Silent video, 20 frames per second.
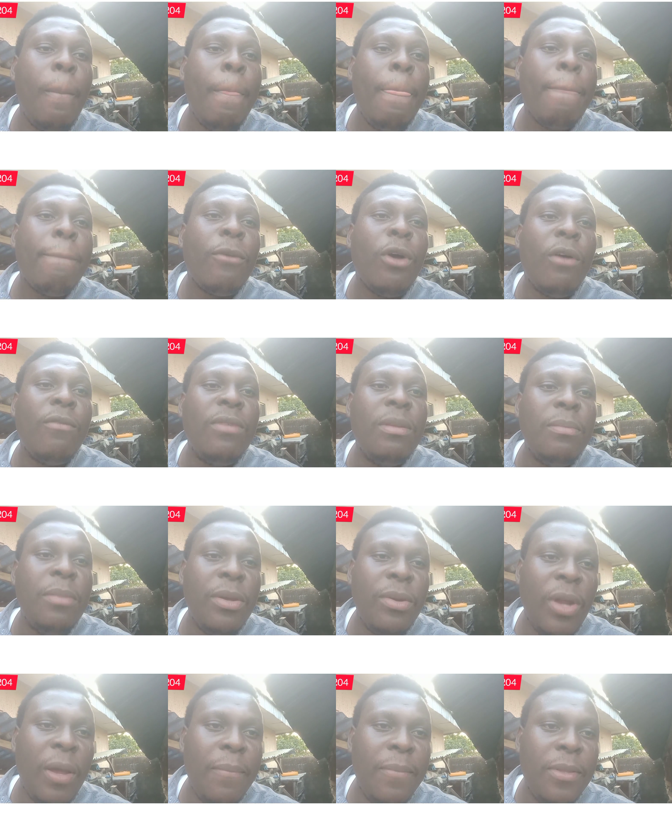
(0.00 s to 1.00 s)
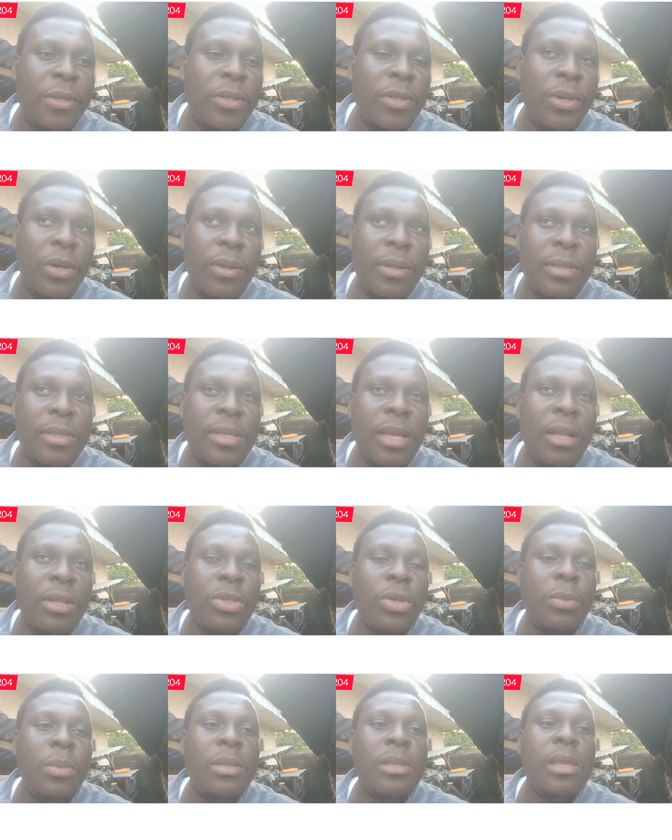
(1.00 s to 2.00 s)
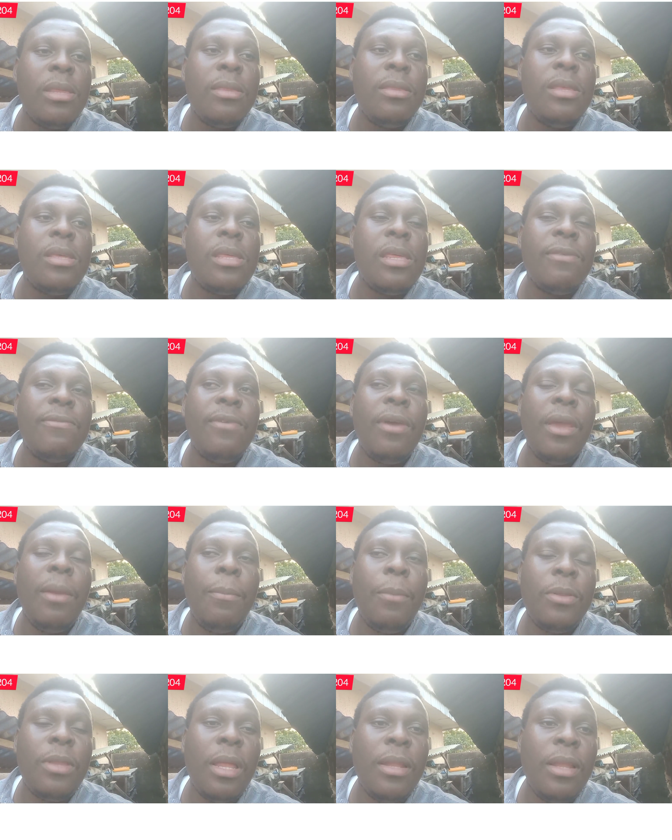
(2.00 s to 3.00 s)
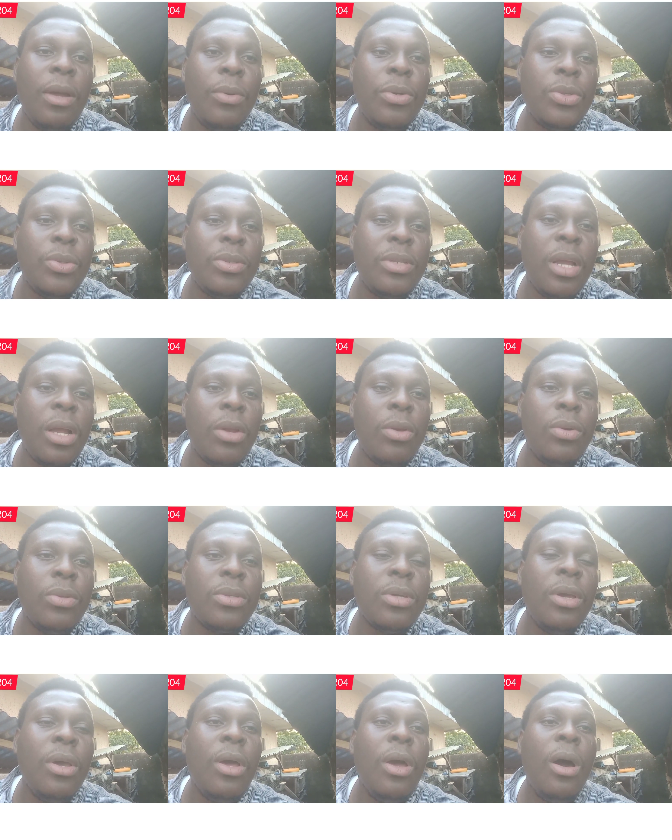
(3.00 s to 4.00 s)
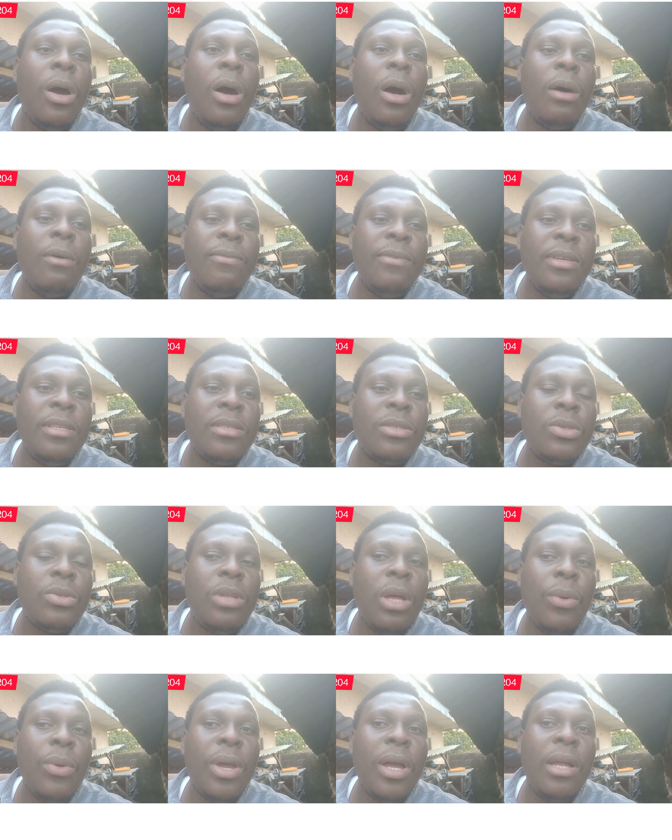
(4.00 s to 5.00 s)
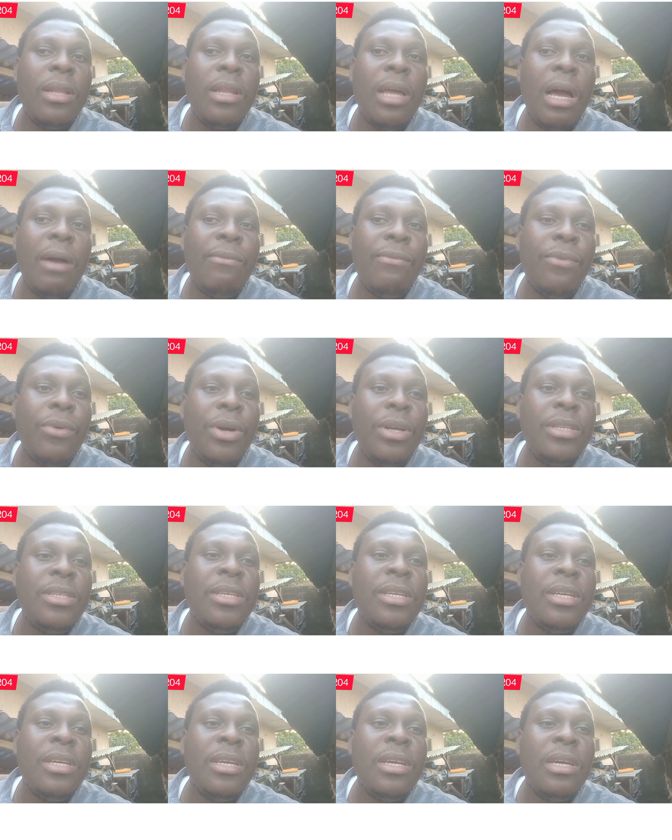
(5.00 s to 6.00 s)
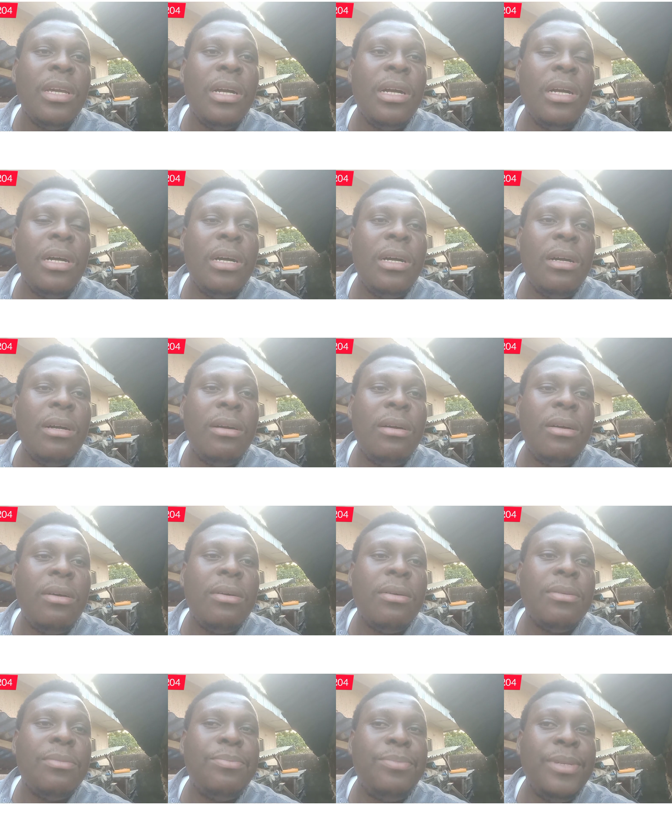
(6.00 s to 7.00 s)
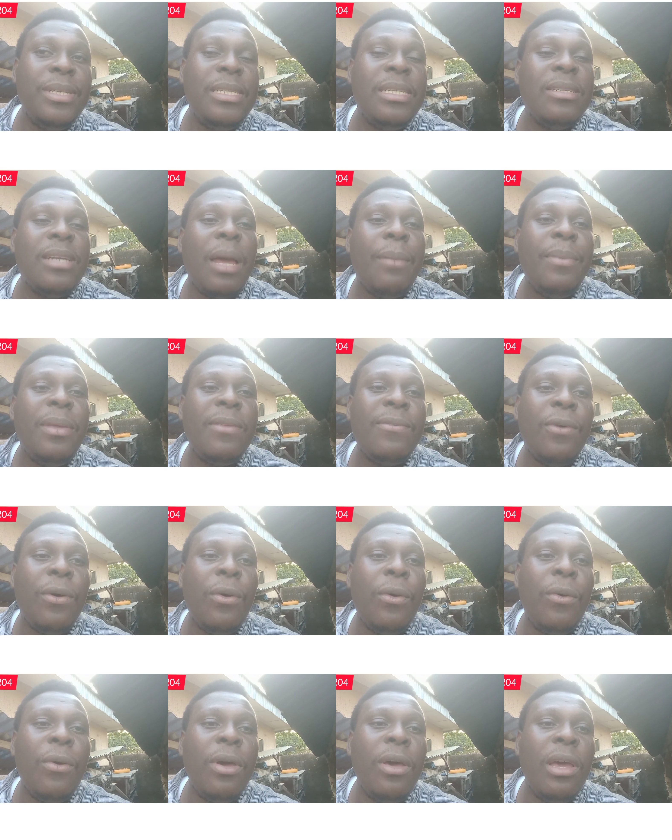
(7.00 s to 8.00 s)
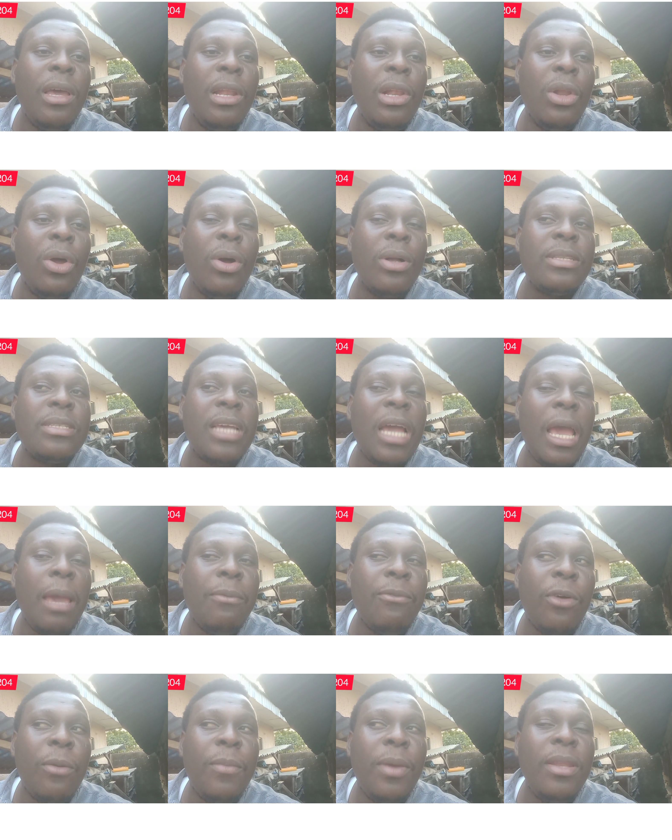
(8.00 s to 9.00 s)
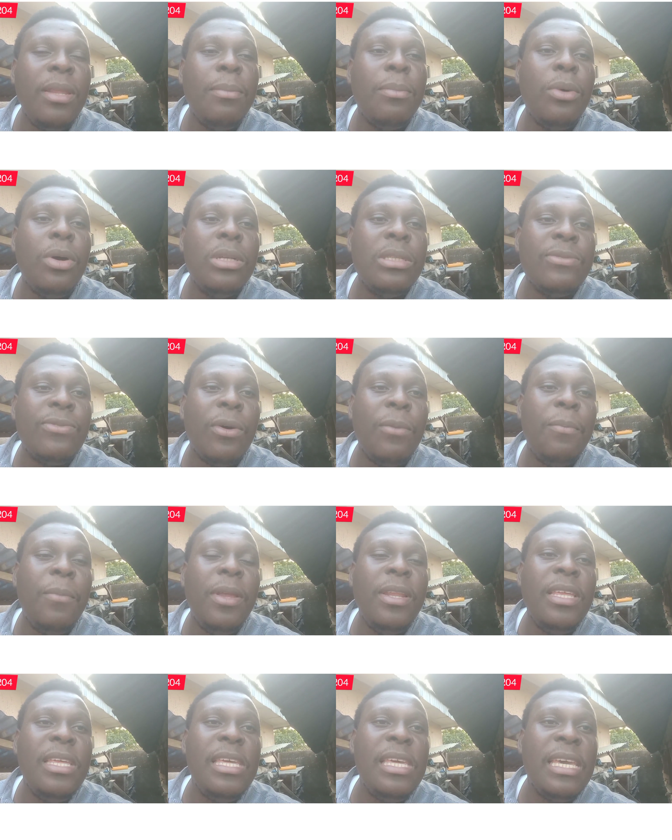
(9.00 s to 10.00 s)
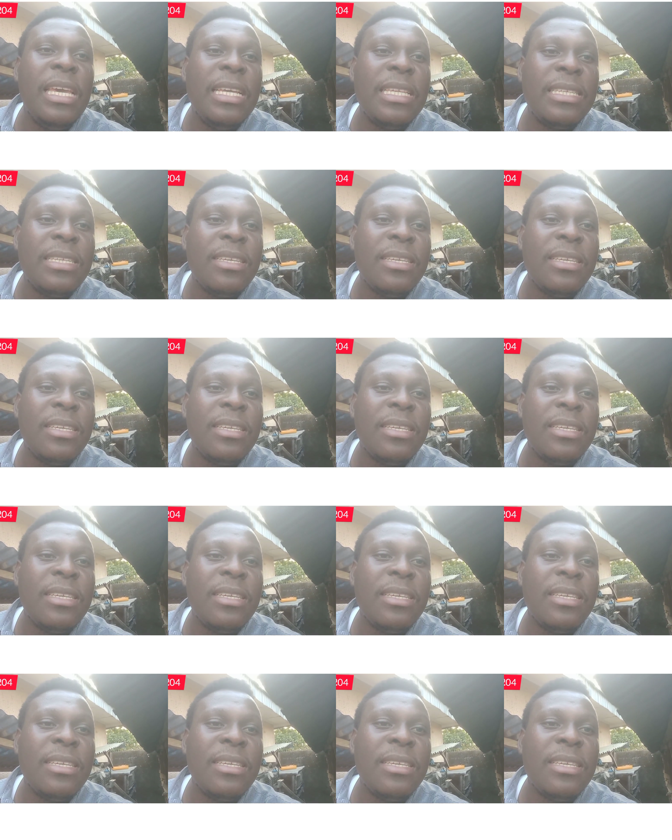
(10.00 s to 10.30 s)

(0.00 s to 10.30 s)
of the male rabbit. You understand? So this is very important that we should take note of it so that we can avoid uh, breeding rabbit for a long time, for many months, for many years,